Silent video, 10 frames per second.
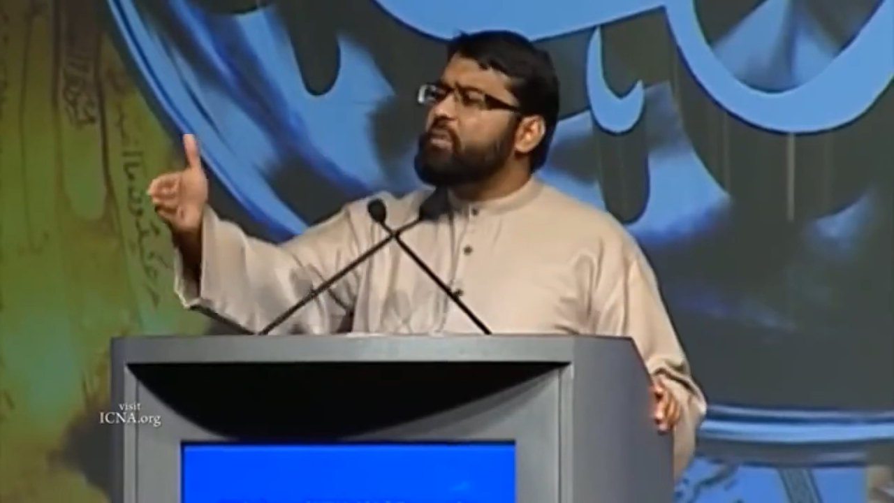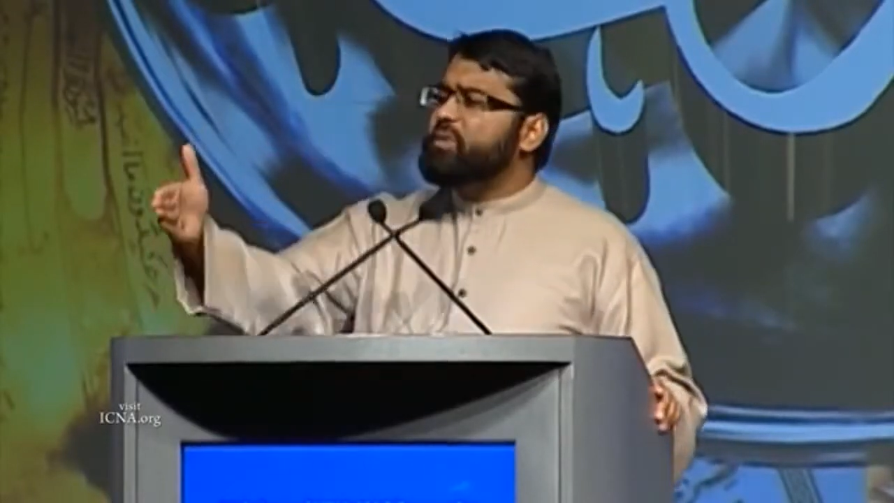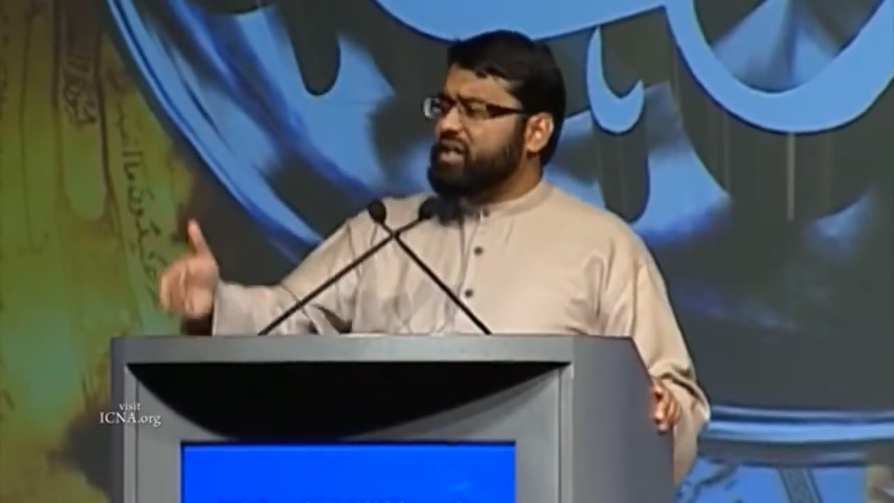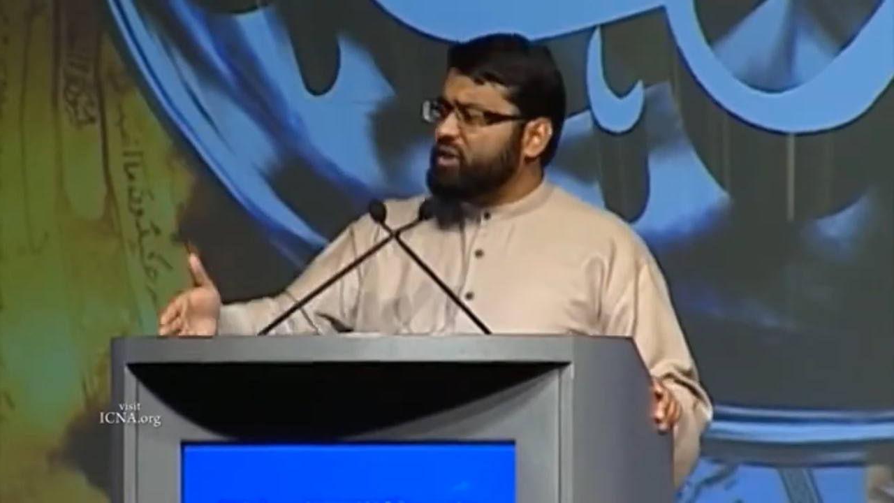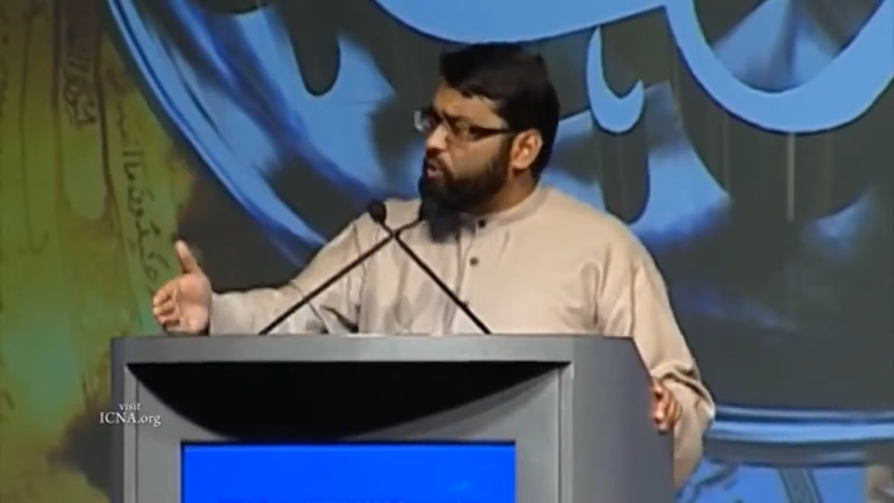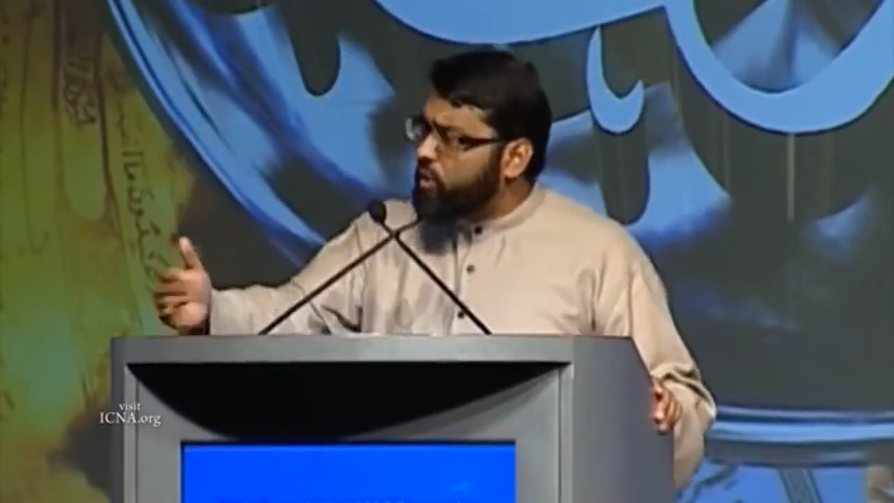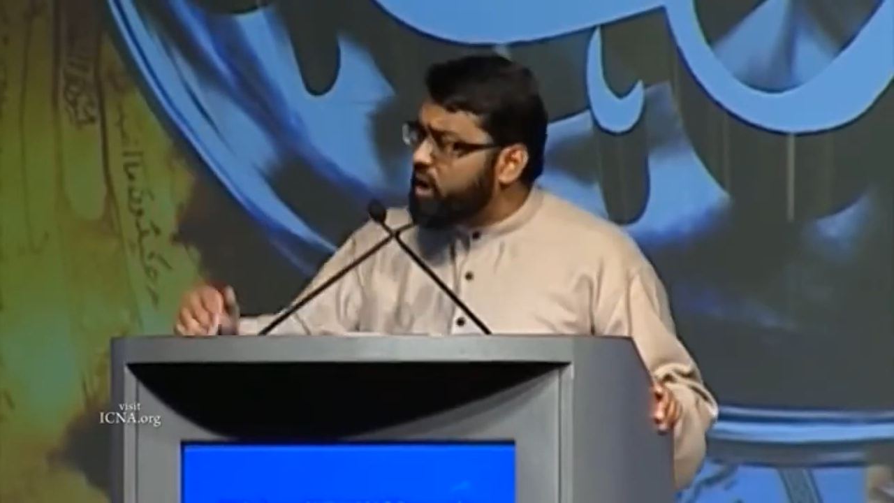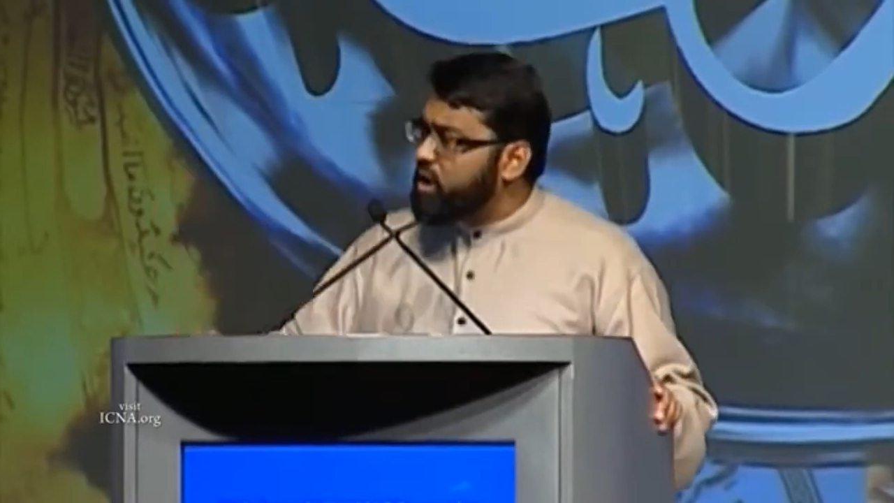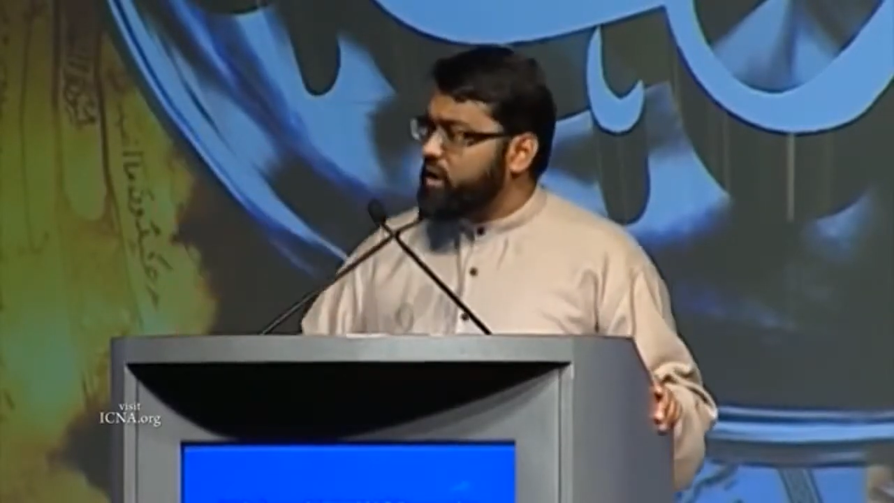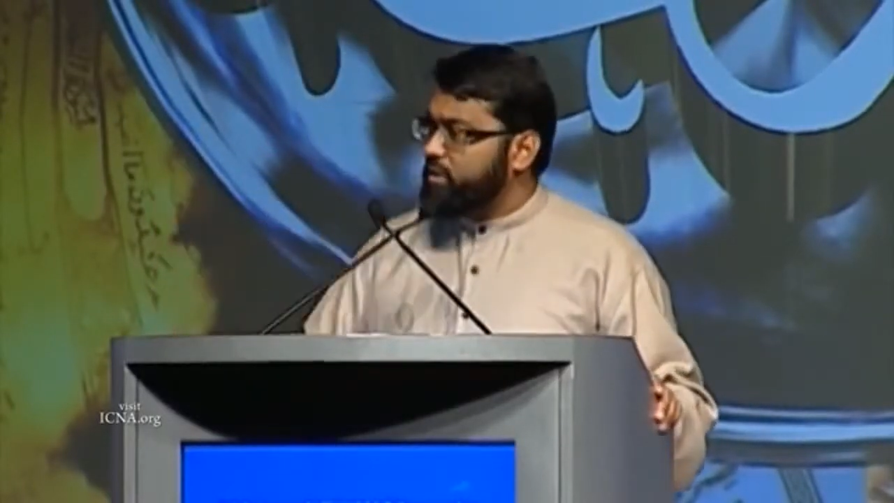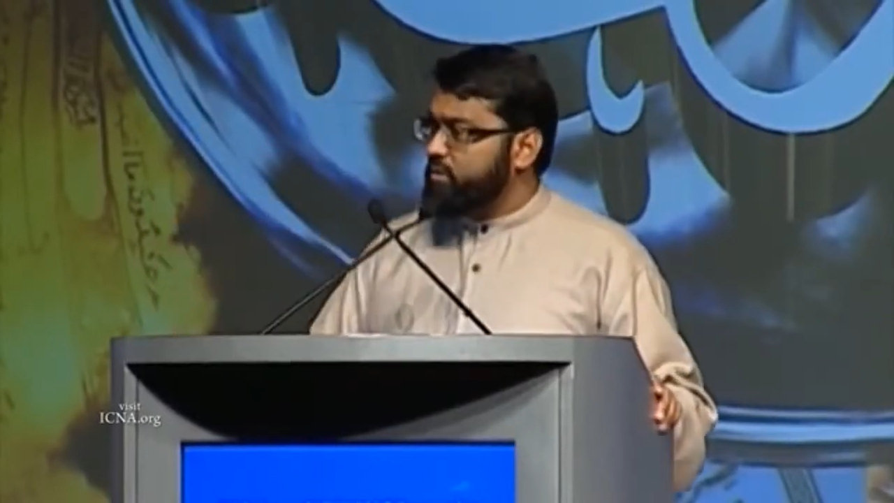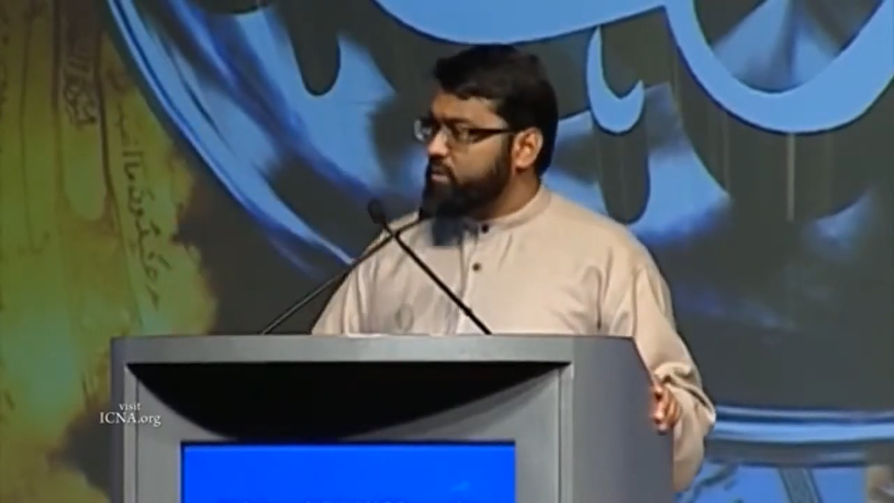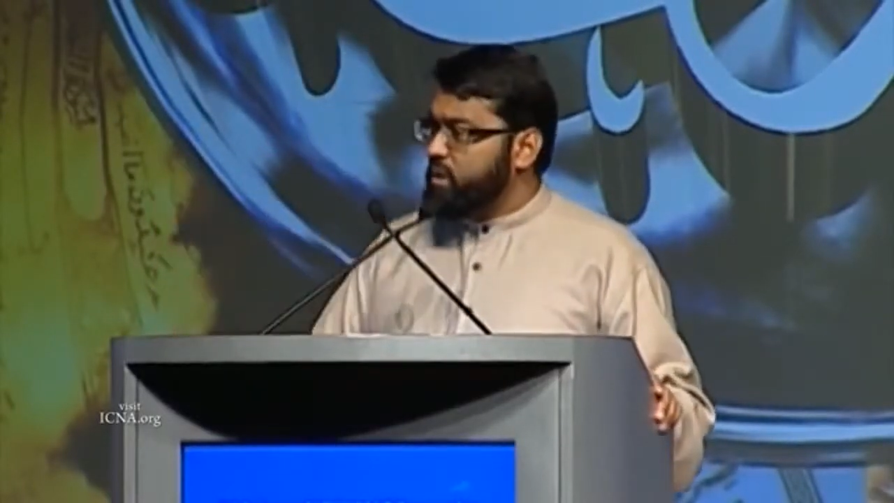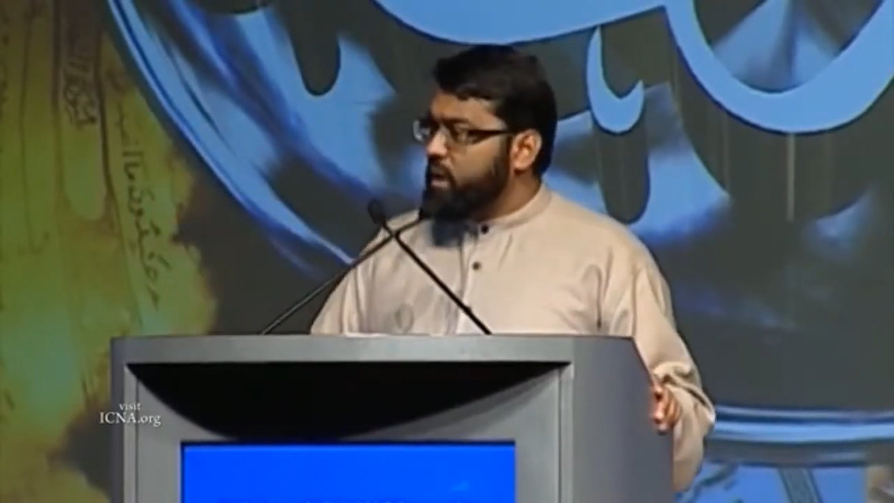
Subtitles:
kadhabta, you're lying.